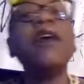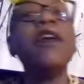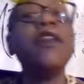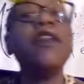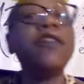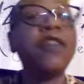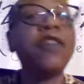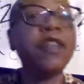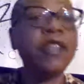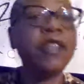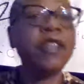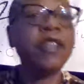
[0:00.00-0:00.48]

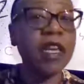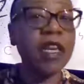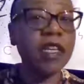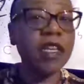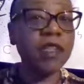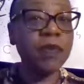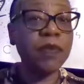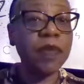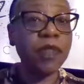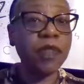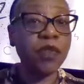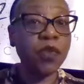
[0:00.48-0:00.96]
She
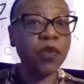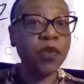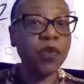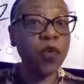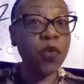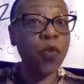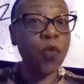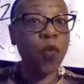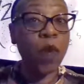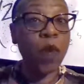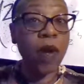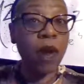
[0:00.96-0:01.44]
takes me
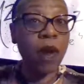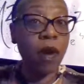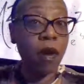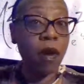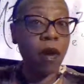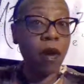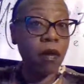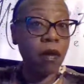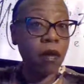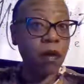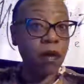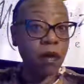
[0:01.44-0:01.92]
to
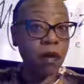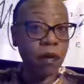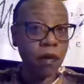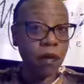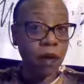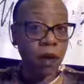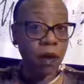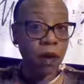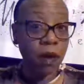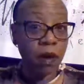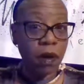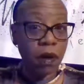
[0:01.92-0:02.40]
where
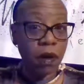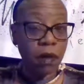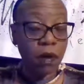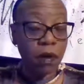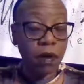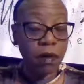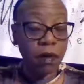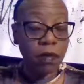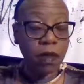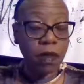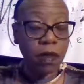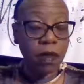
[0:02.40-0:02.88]

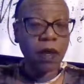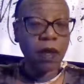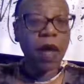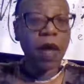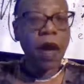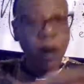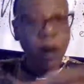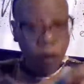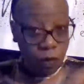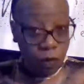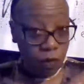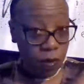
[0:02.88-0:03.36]
the
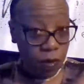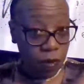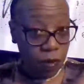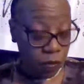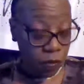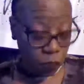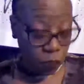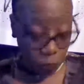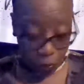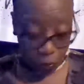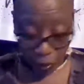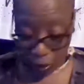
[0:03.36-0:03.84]
locker
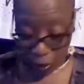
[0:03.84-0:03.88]
is, where